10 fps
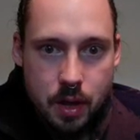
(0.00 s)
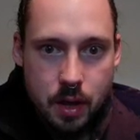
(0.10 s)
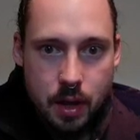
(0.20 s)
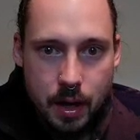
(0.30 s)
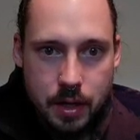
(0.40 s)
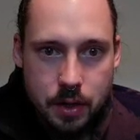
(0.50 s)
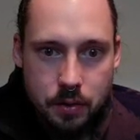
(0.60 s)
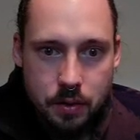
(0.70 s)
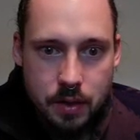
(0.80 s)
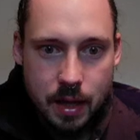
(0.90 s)
And I know
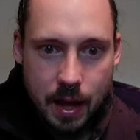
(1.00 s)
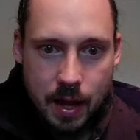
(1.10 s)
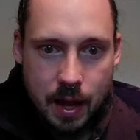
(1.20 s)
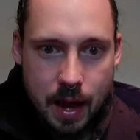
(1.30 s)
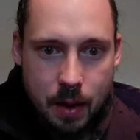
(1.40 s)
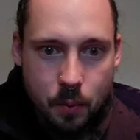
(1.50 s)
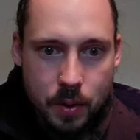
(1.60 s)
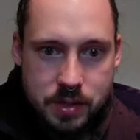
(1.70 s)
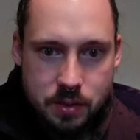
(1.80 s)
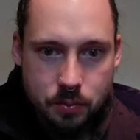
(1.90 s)
that the AI
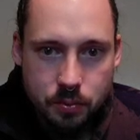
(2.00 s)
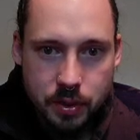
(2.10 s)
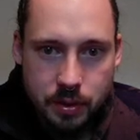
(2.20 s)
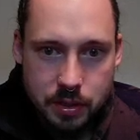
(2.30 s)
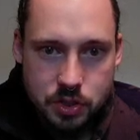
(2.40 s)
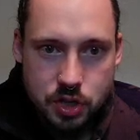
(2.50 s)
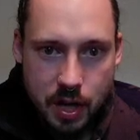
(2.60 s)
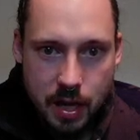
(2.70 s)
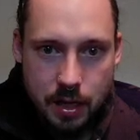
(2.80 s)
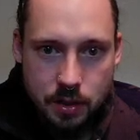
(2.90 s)
wasn't really
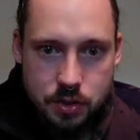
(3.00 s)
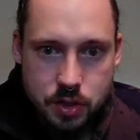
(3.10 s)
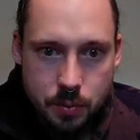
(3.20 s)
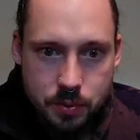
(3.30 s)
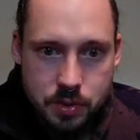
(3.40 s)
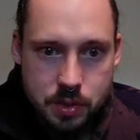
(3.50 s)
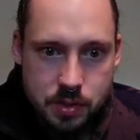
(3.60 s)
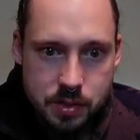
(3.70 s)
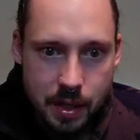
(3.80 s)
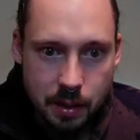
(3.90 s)
changed. It was
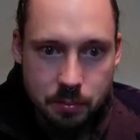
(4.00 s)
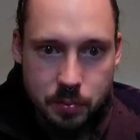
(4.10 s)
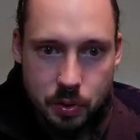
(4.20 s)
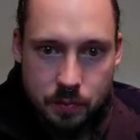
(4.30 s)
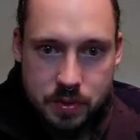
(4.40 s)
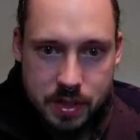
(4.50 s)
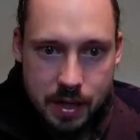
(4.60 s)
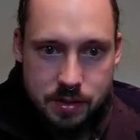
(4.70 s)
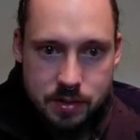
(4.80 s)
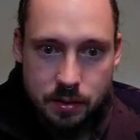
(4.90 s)
just like
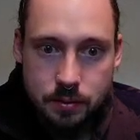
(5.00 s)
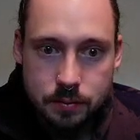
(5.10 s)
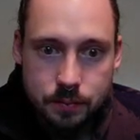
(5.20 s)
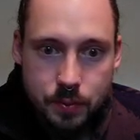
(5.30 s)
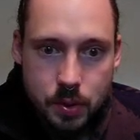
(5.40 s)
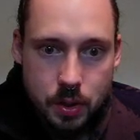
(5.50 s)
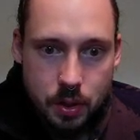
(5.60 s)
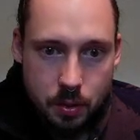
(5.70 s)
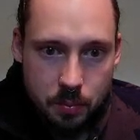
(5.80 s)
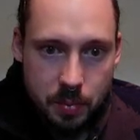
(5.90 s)
movesets and
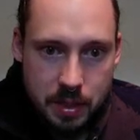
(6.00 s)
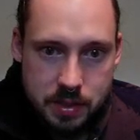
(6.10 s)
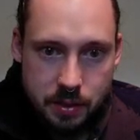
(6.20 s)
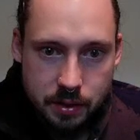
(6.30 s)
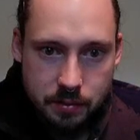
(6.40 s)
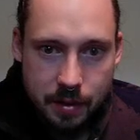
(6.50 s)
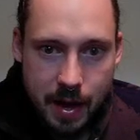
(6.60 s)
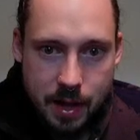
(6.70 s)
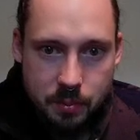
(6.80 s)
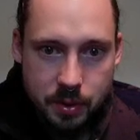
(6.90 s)
basically
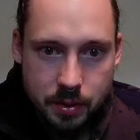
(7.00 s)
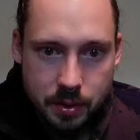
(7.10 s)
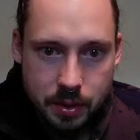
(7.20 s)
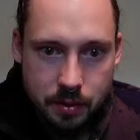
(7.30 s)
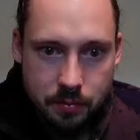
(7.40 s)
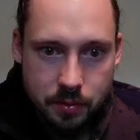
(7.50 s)
viability of the